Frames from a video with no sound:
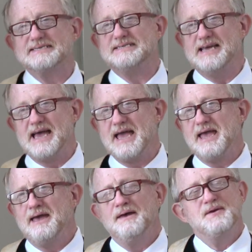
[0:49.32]
this
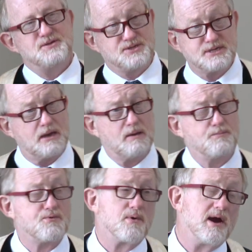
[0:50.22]
day and saying
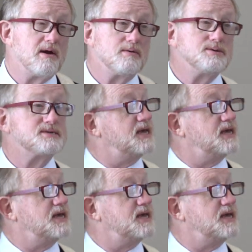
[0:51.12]
prayers